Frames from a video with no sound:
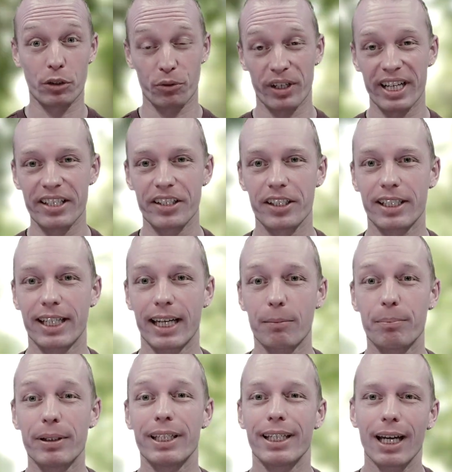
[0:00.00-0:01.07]
grass can
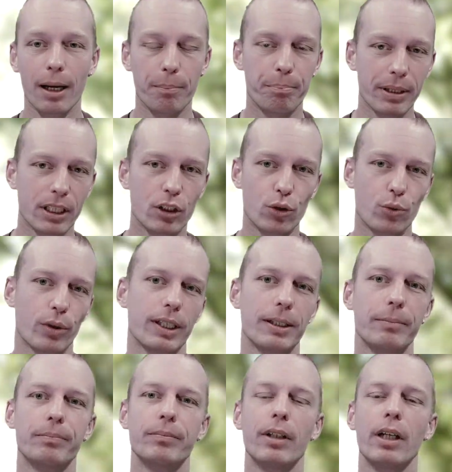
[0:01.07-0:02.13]
be a bit tricky.